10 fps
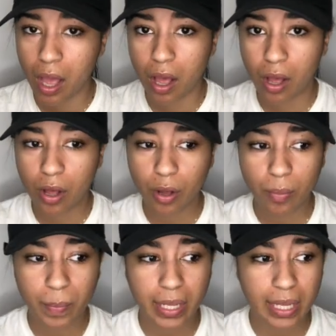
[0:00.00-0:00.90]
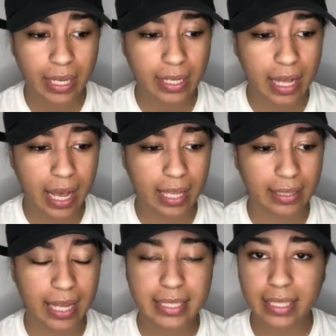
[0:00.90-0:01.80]
Um, and I,
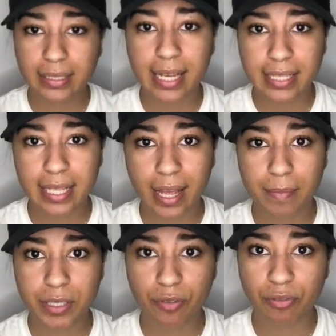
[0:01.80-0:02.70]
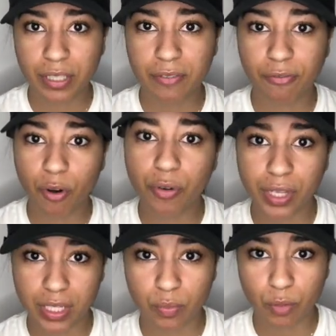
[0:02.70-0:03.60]
I took that time to really
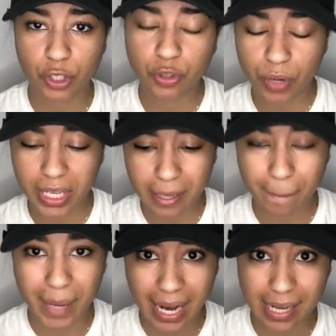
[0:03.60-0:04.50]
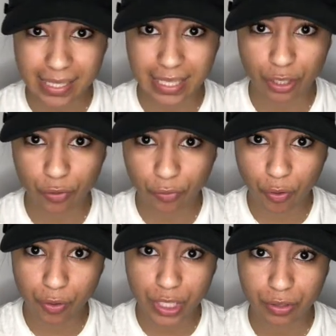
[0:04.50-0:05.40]
focus. Once you are in your box, like you
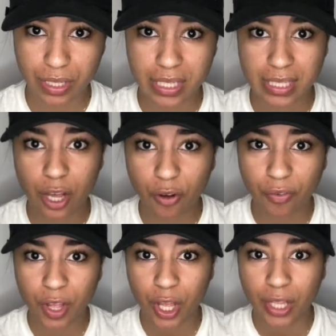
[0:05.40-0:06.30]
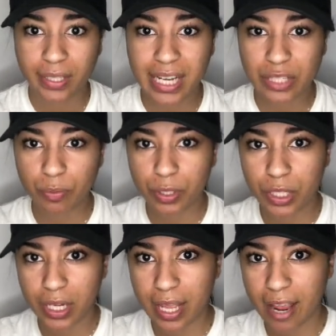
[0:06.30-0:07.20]
focus on yourself, that's
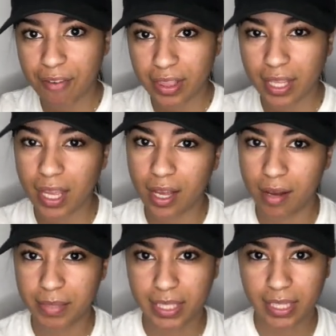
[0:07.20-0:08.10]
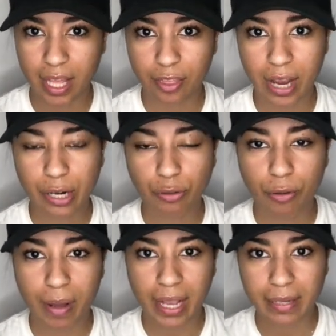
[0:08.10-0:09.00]
when everything comes together. I don't
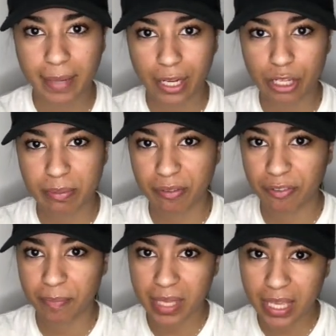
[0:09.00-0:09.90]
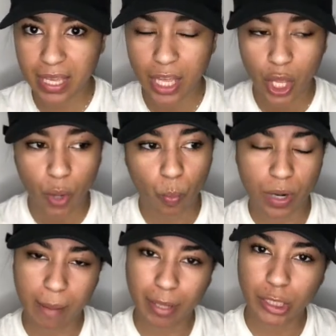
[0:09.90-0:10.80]
know about anybody else, but for me,
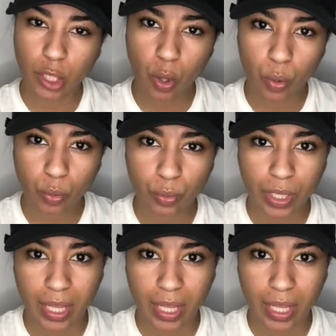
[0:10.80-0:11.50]
when I'm alone